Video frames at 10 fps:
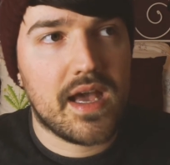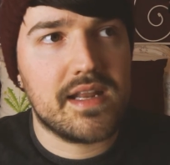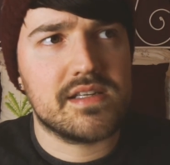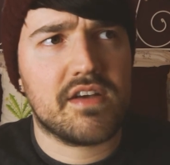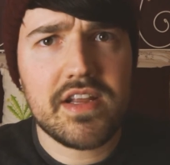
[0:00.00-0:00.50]

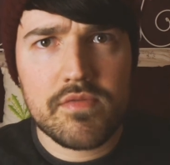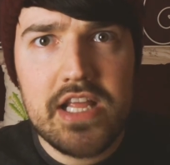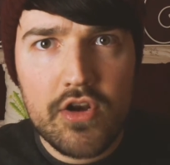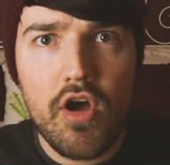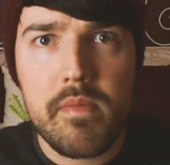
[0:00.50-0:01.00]
And I find it
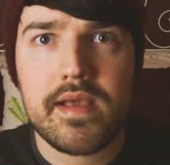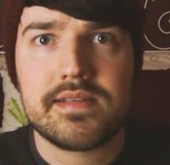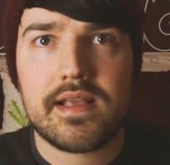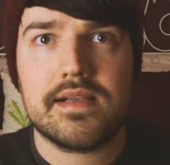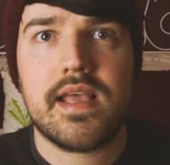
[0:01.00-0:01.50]
really annoying
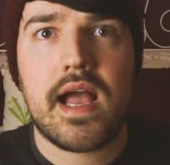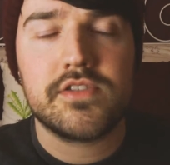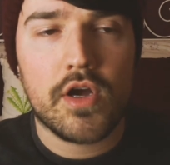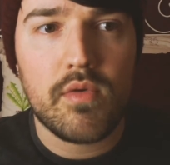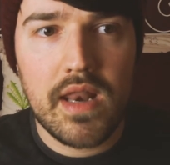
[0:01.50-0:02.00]
because, like I say, I
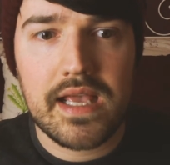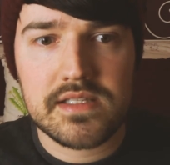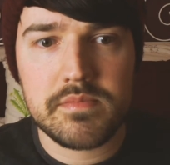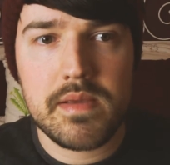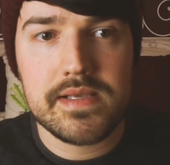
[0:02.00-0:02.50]
don't
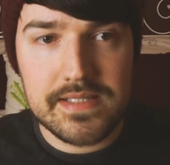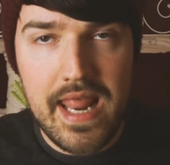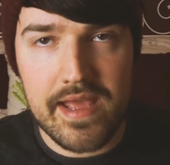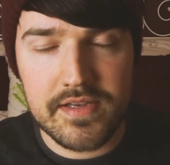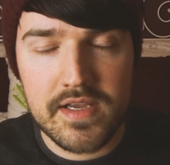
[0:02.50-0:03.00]
like to be
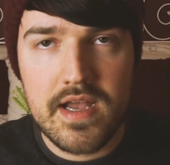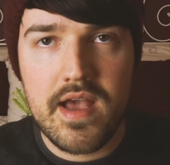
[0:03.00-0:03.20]
misled.